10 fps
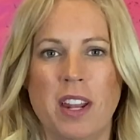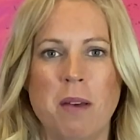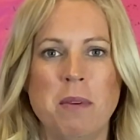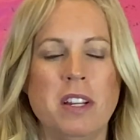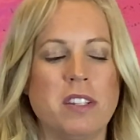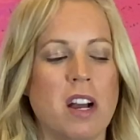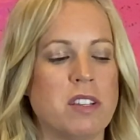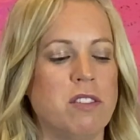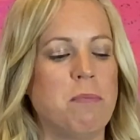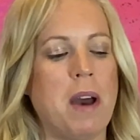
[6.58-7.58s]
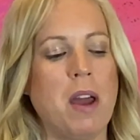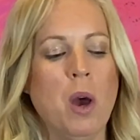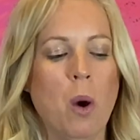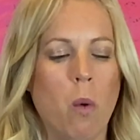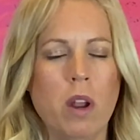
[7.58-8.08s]
and I'm going to talk to you about
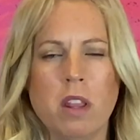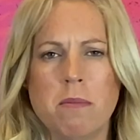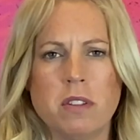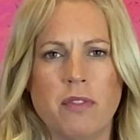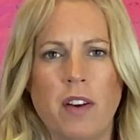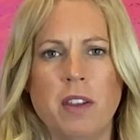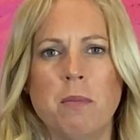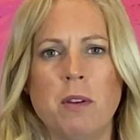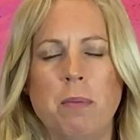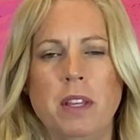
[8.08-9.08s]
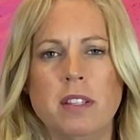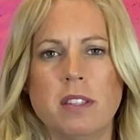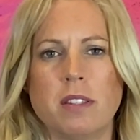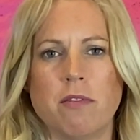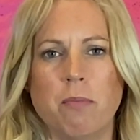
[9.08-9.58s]
one of the most fundamental
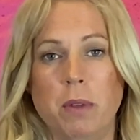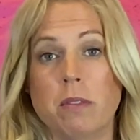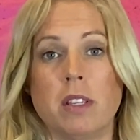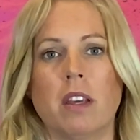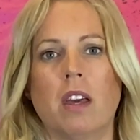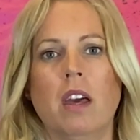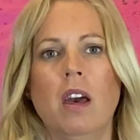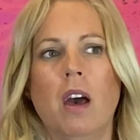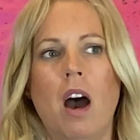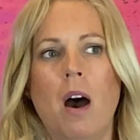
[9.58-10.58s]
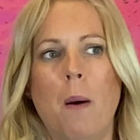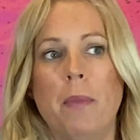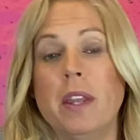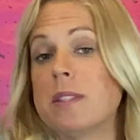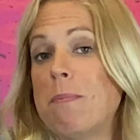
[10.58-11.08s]
pieces of music
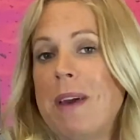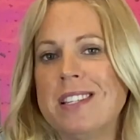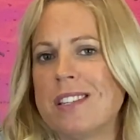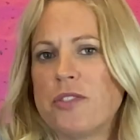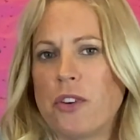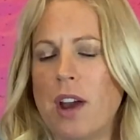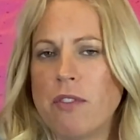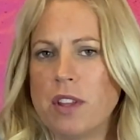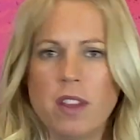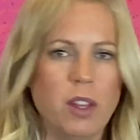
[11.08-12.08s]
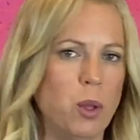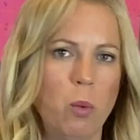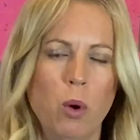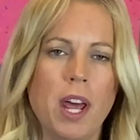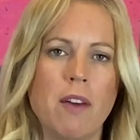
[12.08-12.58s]
that is the basis for everything
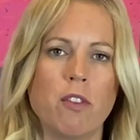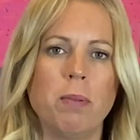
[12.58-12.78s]
you would ever